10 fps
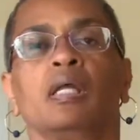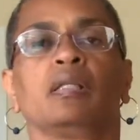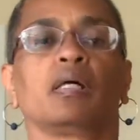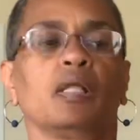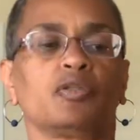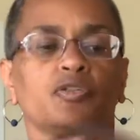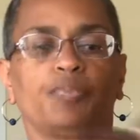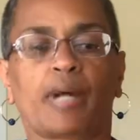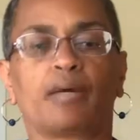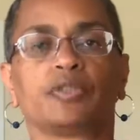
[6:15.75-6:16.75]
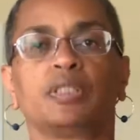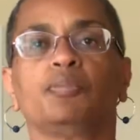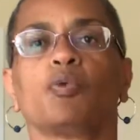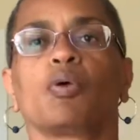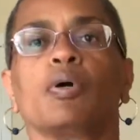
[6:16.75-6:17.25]
The color is brown
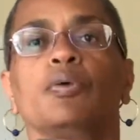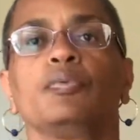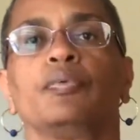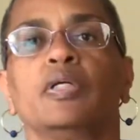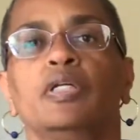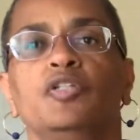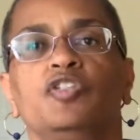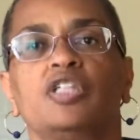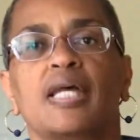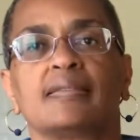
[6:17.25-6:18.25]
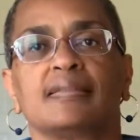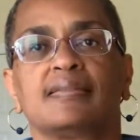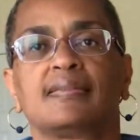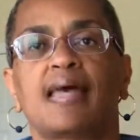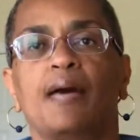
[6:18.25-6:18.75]
tmoro. She has a
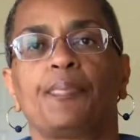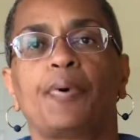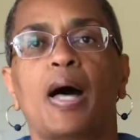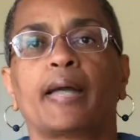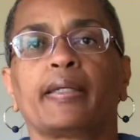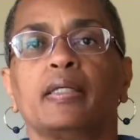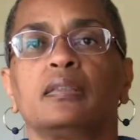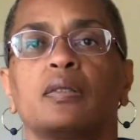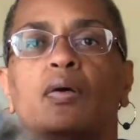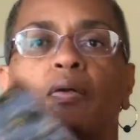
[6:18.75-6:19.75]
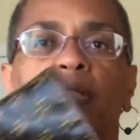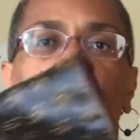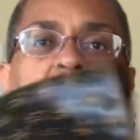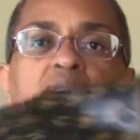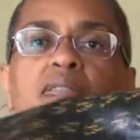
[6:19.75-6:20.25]
snap pocket on
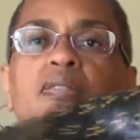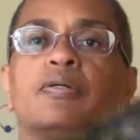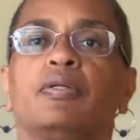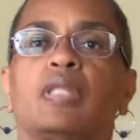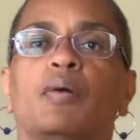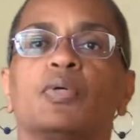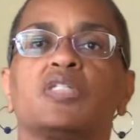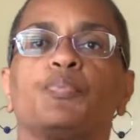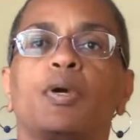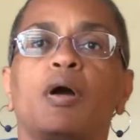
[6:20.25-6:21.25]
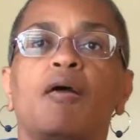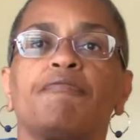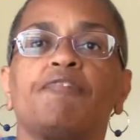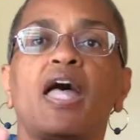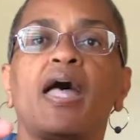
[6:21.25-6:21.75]
the exterior that was
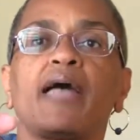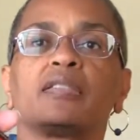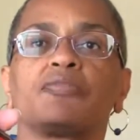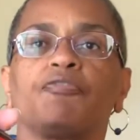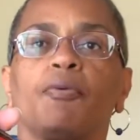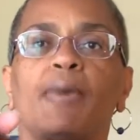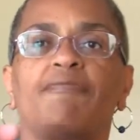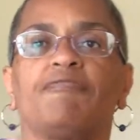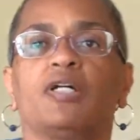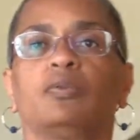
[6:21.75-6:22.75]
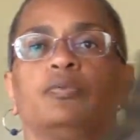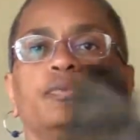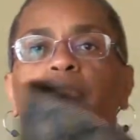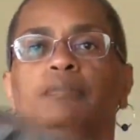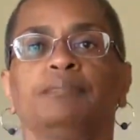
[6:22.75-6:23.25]
perfect for my
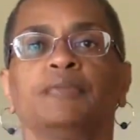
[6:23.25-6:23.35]
phone.